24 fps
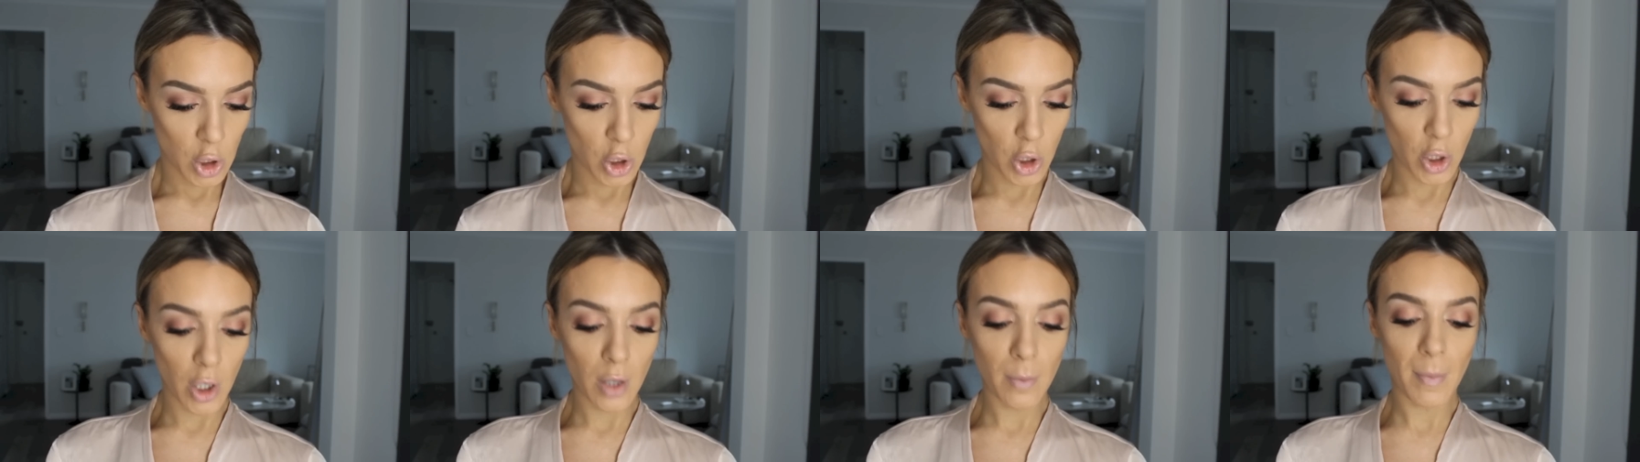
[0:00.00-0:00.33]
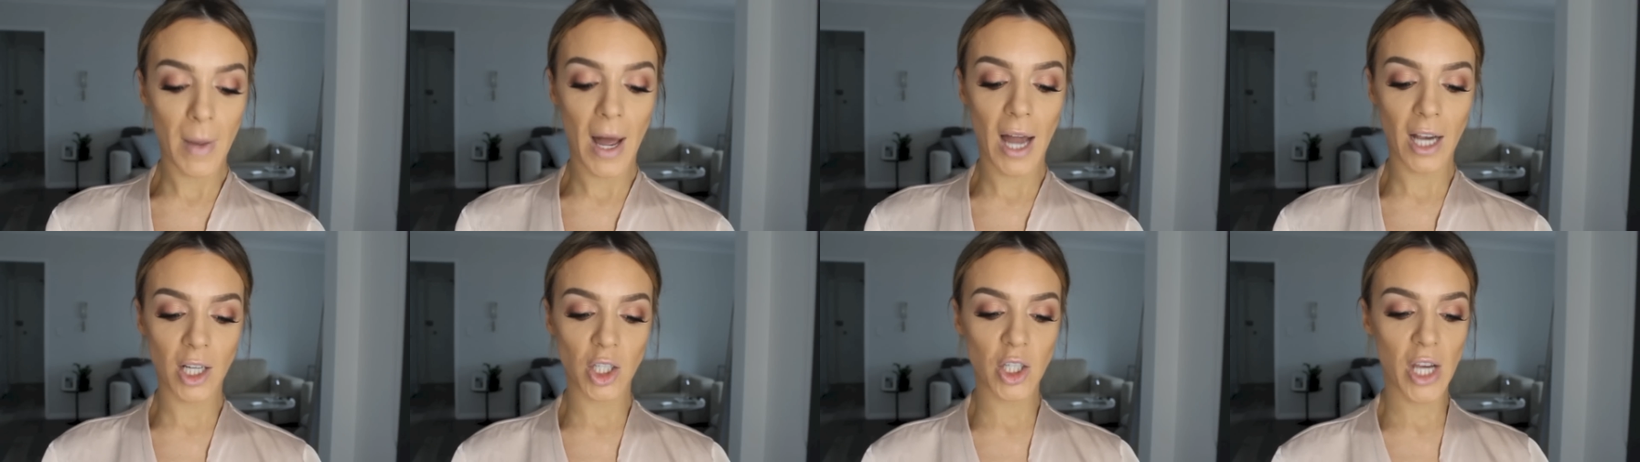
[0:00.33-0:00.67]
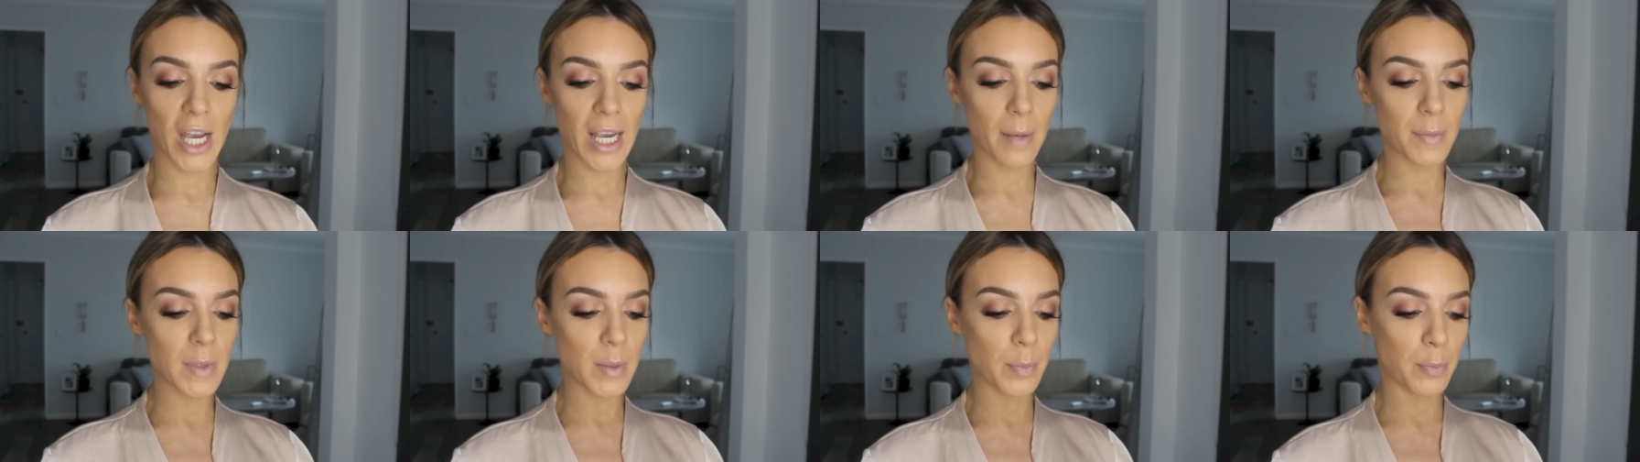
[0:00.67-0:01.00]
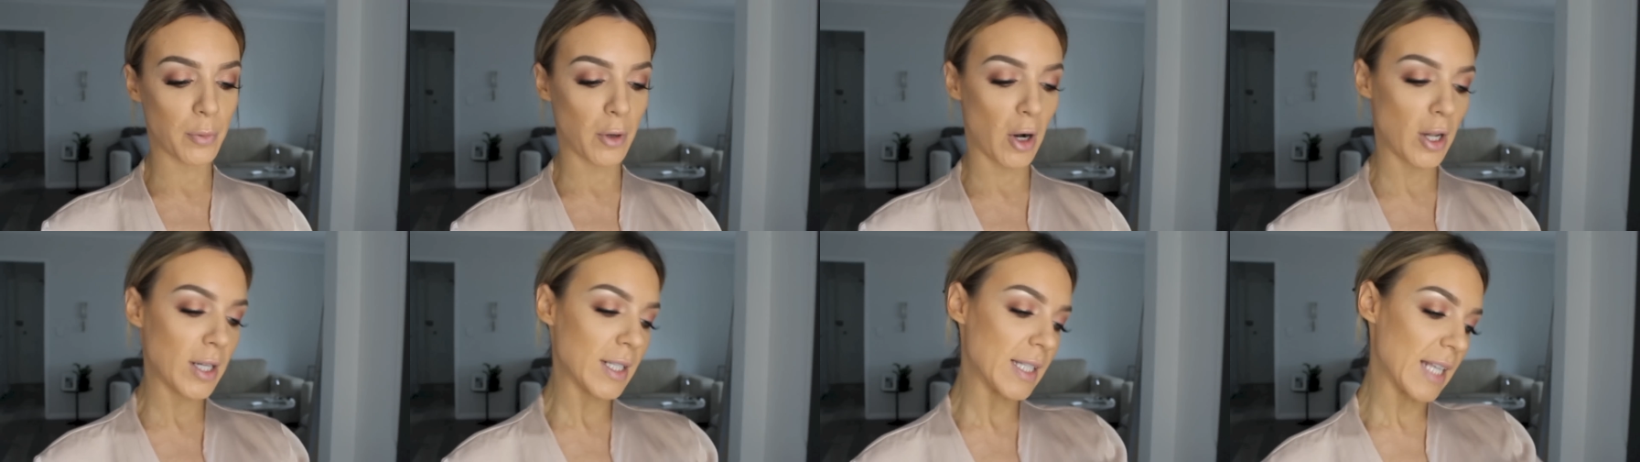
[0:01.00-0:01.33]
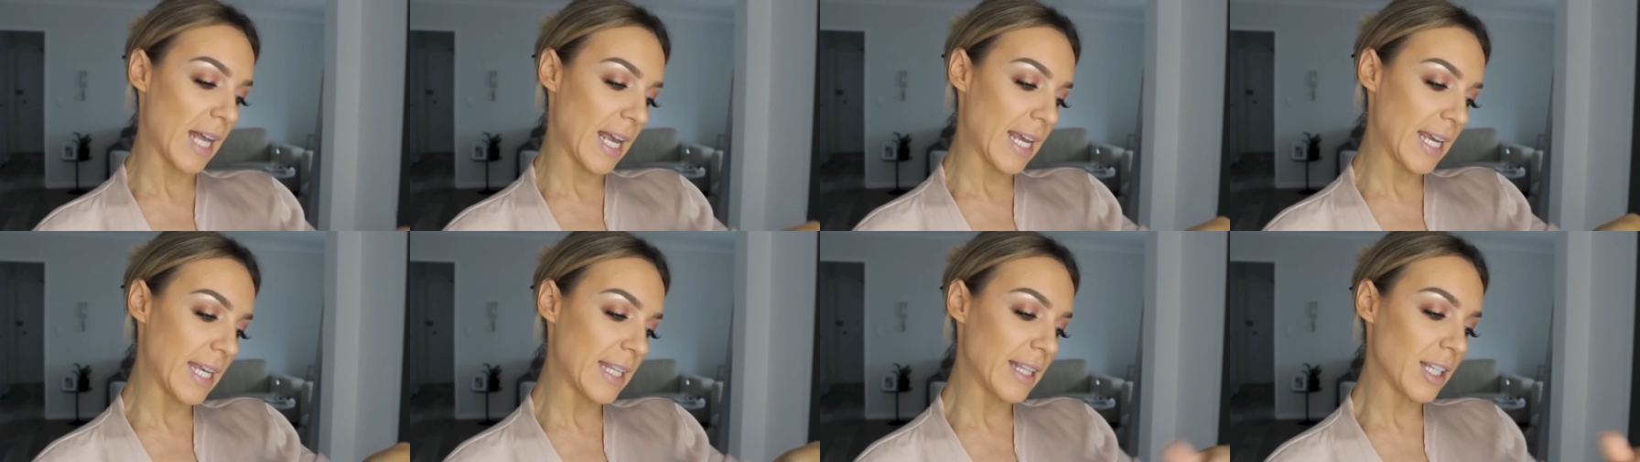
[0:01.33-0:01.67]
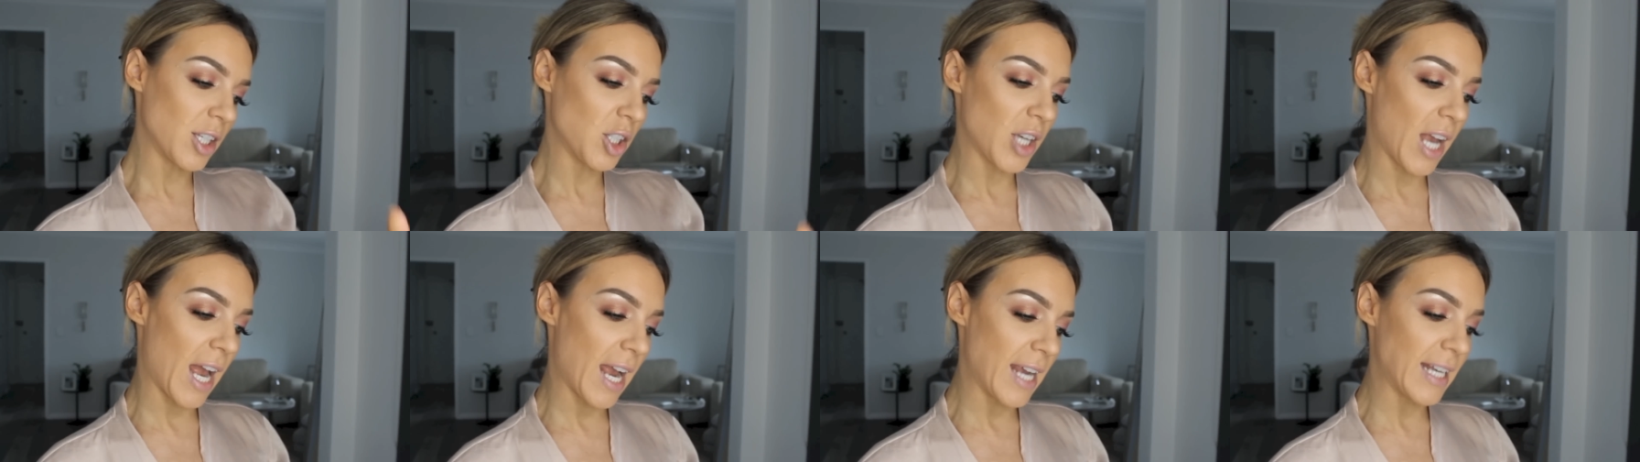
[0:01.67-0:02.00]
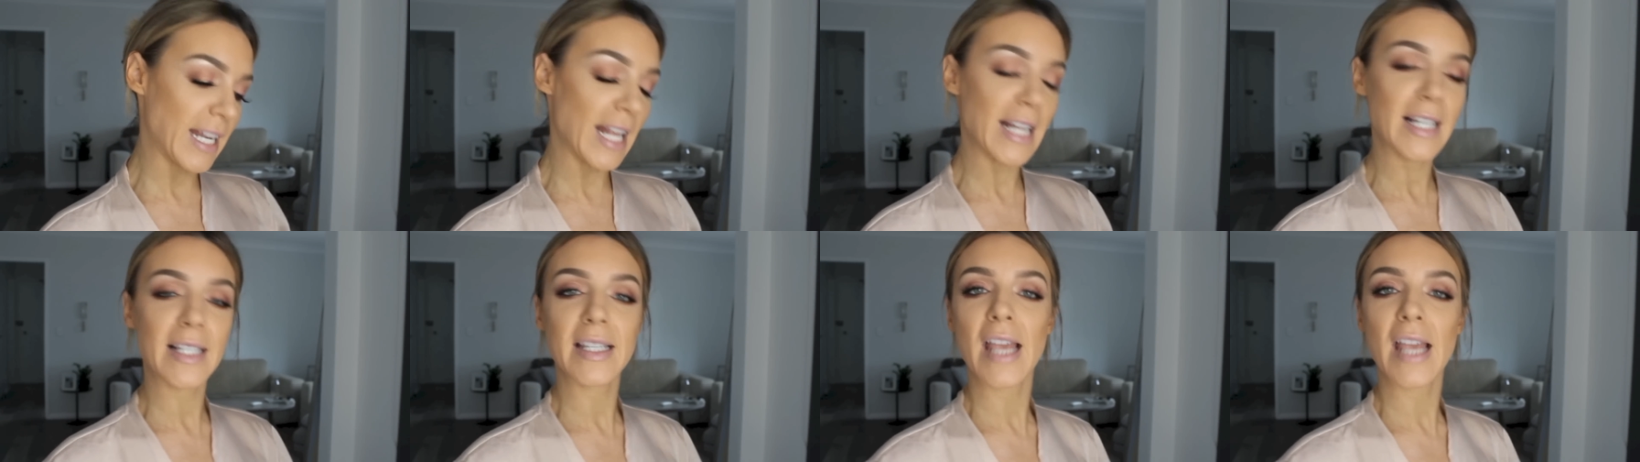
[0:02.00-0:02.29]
New Marc Jacobs bronzer in the shade